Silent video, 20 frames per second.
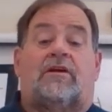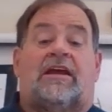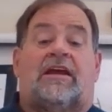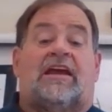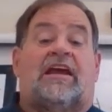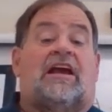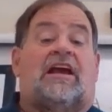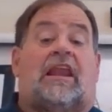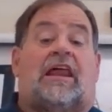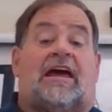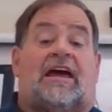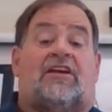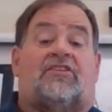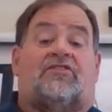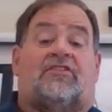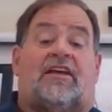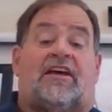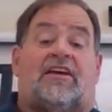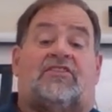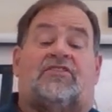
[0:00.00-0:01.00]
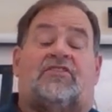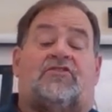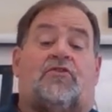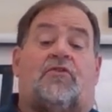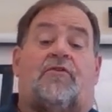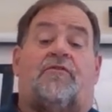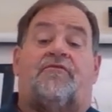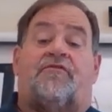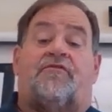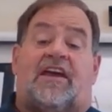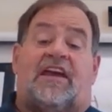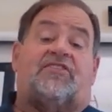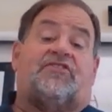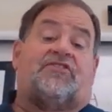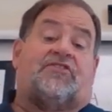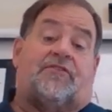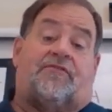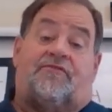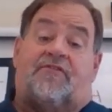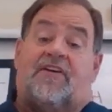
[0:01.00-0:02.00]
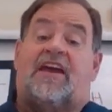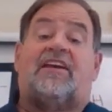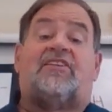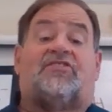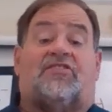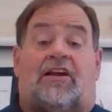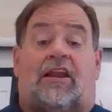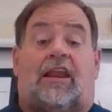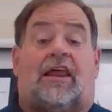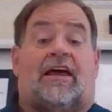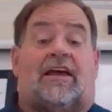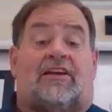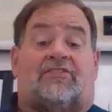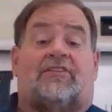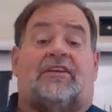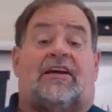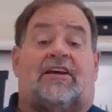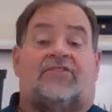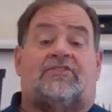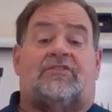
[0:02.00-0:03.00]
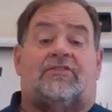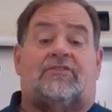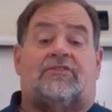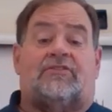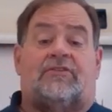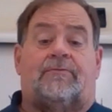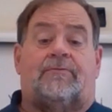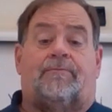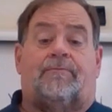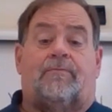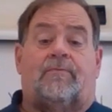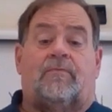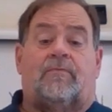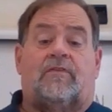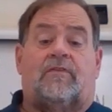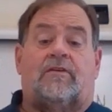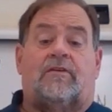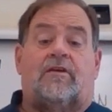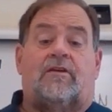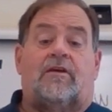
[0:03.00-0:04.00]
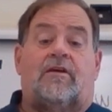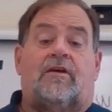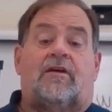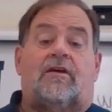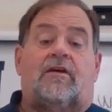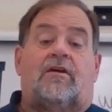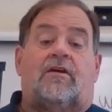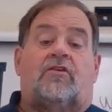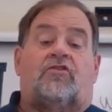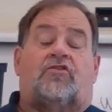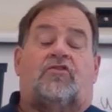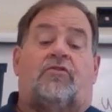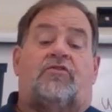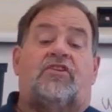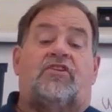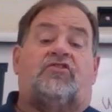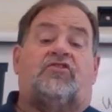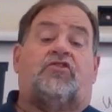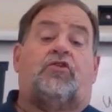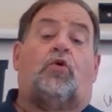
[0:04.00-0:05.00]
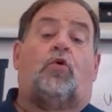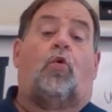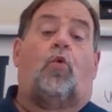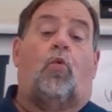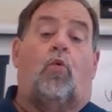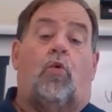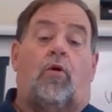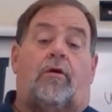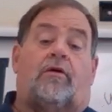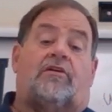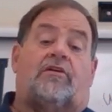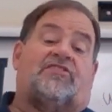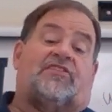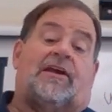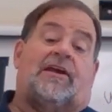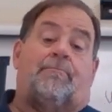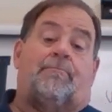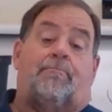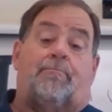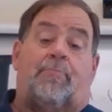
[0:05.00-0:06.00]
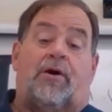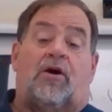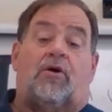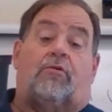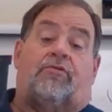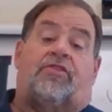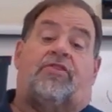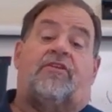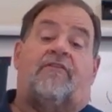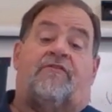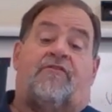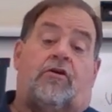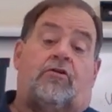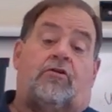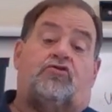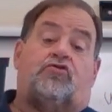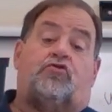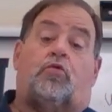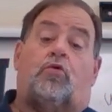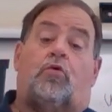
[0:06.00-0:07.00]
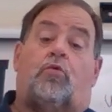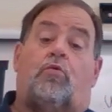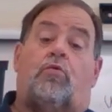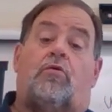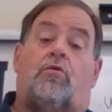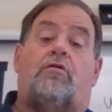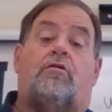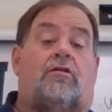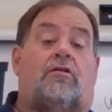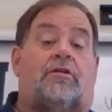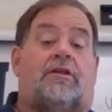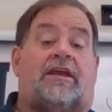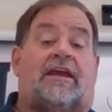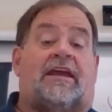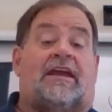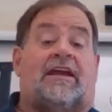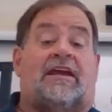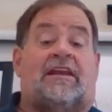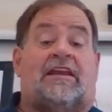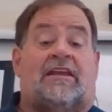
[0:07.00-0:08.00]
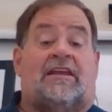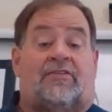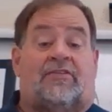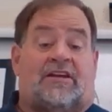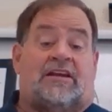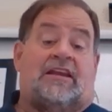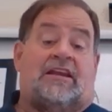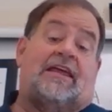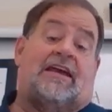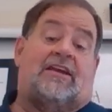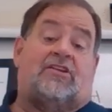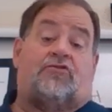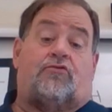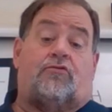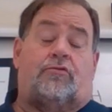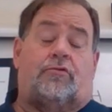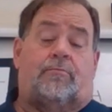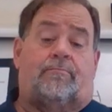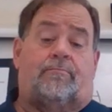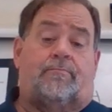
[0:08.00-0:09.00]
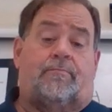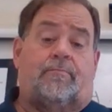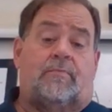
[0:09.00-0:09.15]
in-class lessons or face-to-face class lessons. So this tool works in both the virtual world and in the classroom.